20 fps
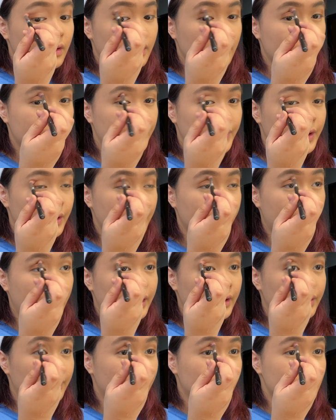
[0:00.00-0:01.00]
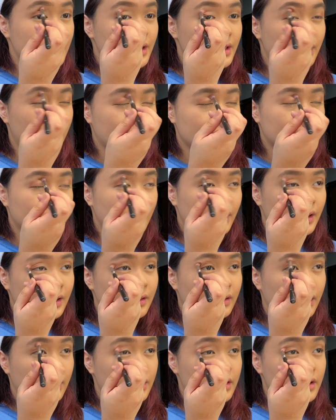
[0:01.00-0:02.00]
The bigger palette. What's it called? Not
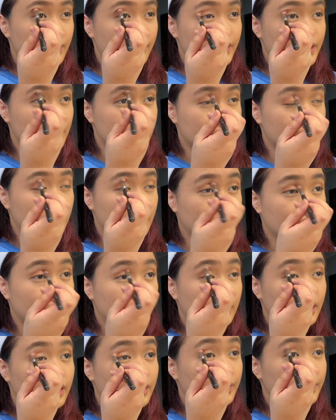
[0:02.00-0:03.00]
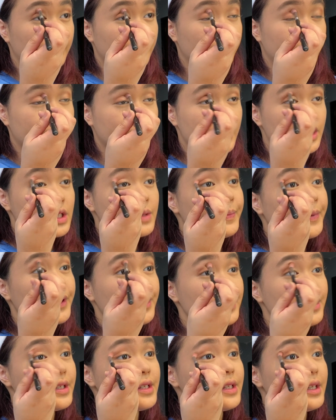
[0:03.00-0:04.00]
Controversy.
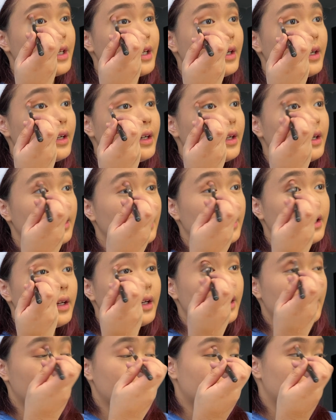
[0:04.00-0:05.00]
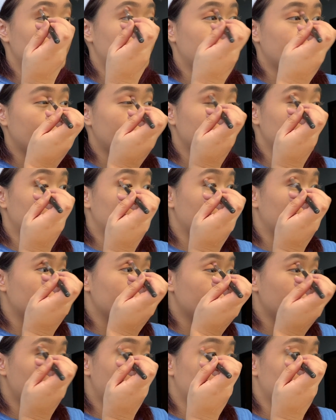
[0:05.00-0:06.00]
Conspiracy. But in
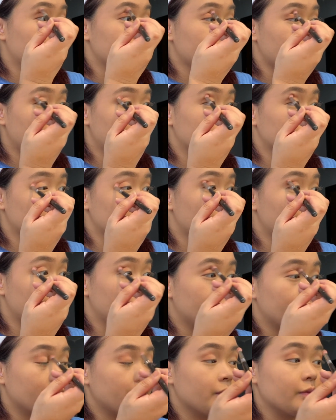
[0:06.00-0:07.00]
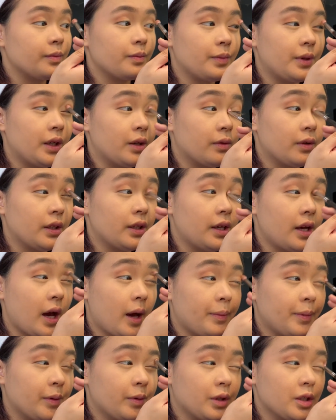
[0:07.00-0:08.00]
the end, I ended up being really
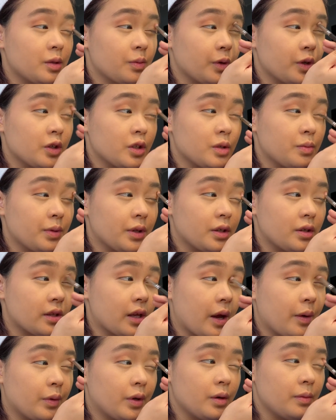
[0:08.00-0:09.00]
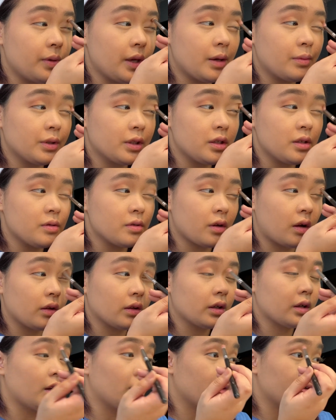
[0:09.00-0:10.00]
happy with this purchase because I wouldn't be able to use all
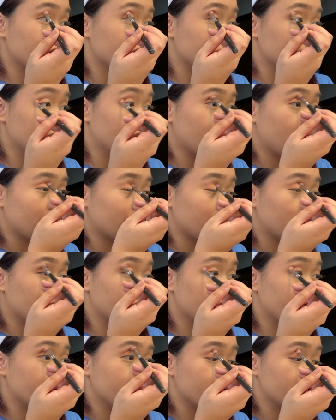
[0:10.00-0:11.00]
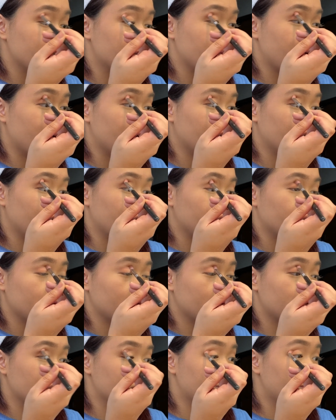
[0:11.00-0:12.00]
the colors in that Controversy and that
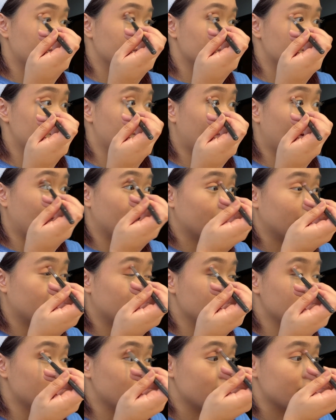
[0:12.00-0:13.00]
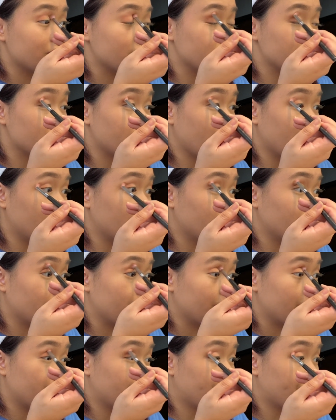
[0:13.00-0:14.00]
Conspiracy palette. This one is just fine for
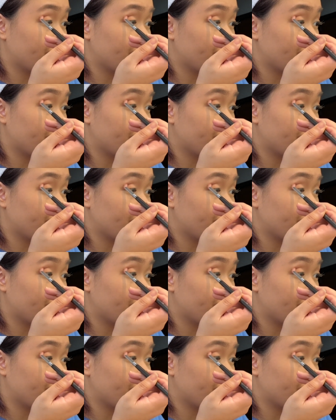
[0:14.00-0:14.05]
me.